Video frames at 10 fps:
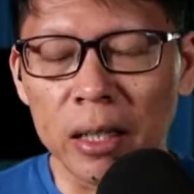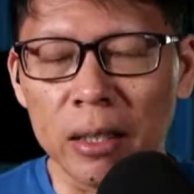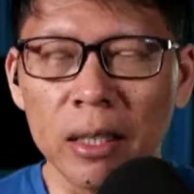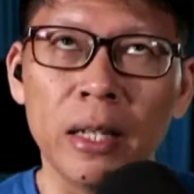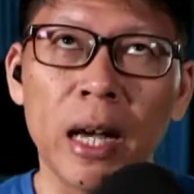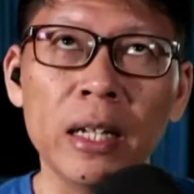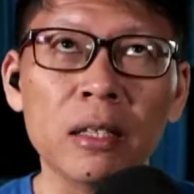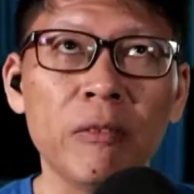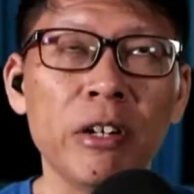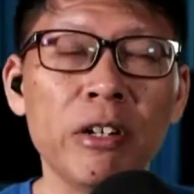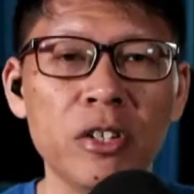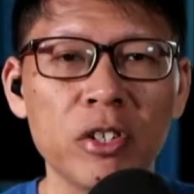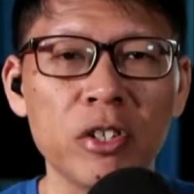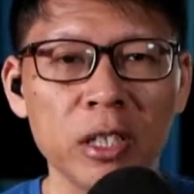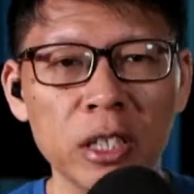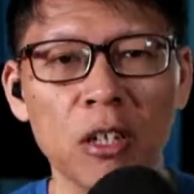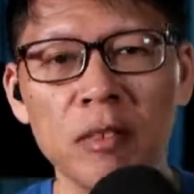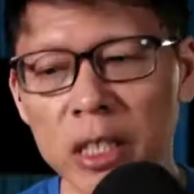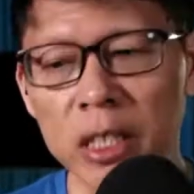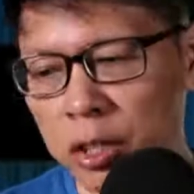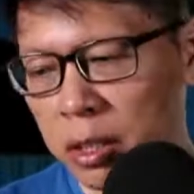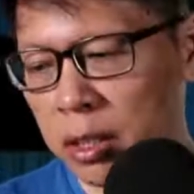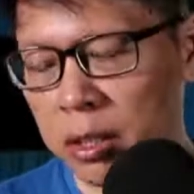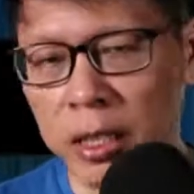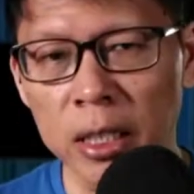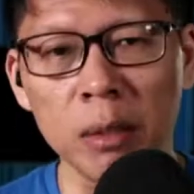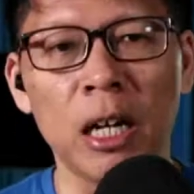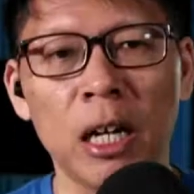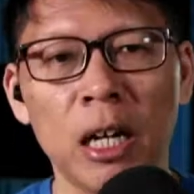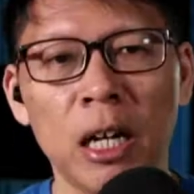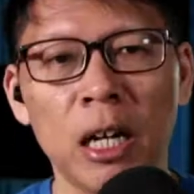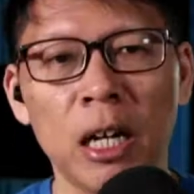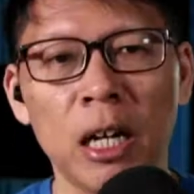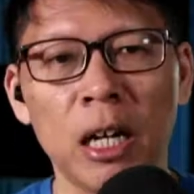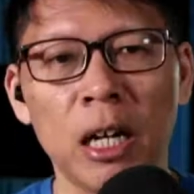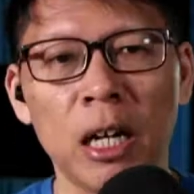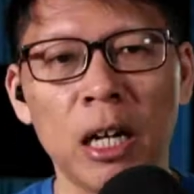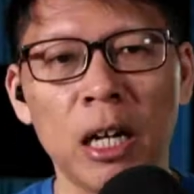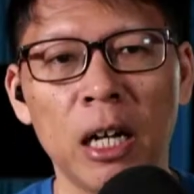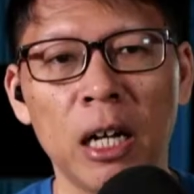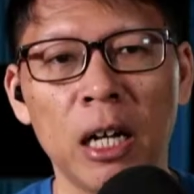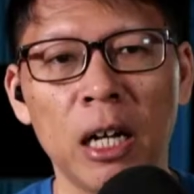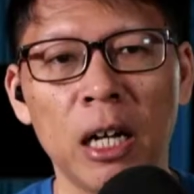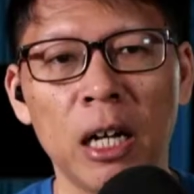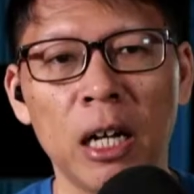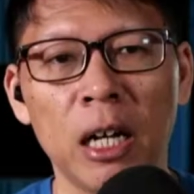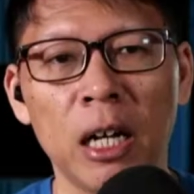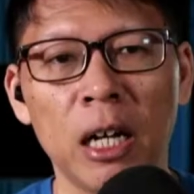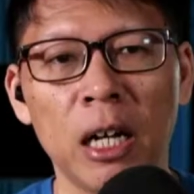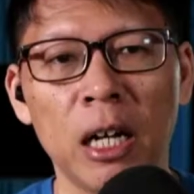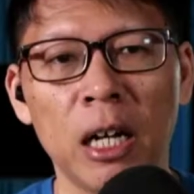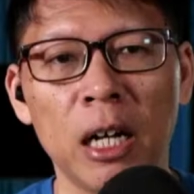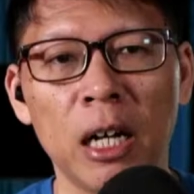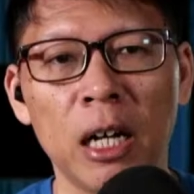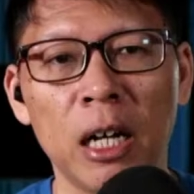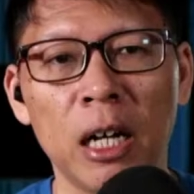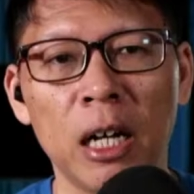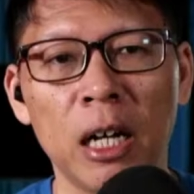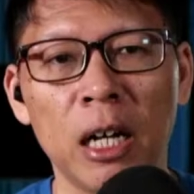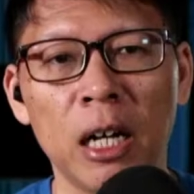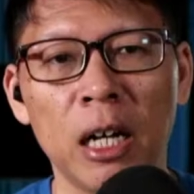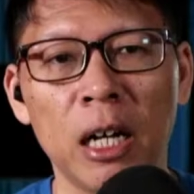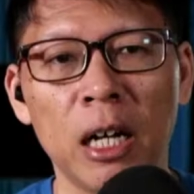I had a very interesting conversation in the early part of the day, and in a way, this 10 p.m.